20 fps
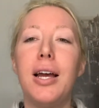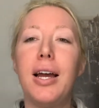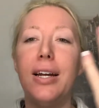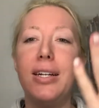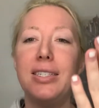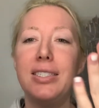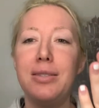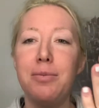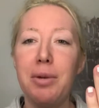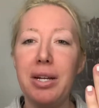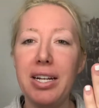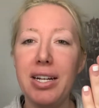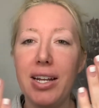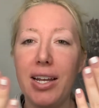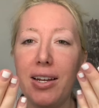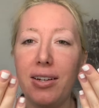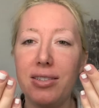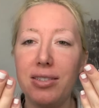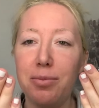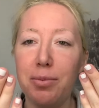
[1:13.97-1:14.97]
Did my
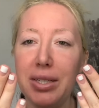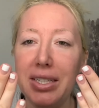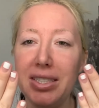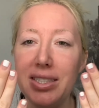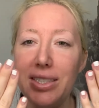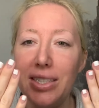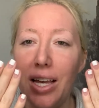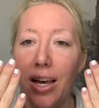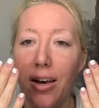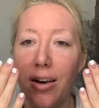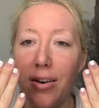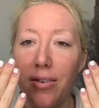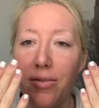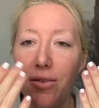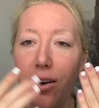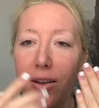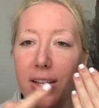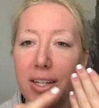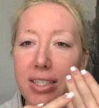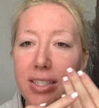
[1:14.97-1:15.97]
nails myself.
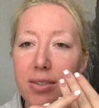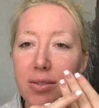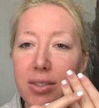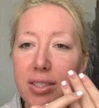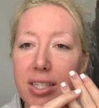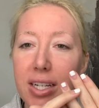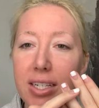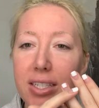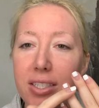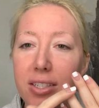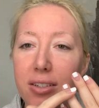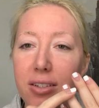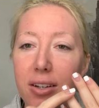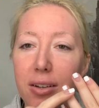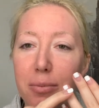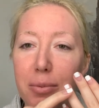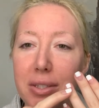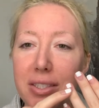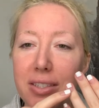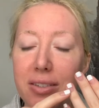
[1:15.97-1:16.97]
All I did was I took a
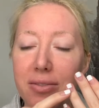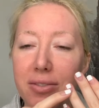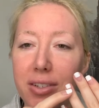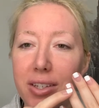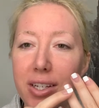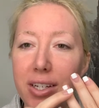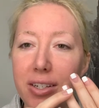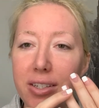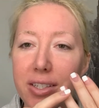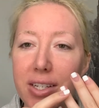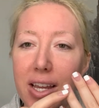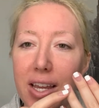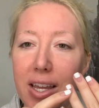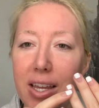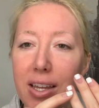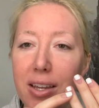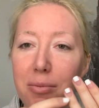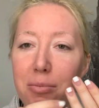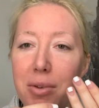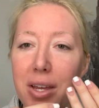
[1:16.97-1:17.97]
piece of clear
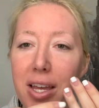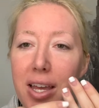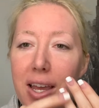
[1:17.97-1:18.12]
tape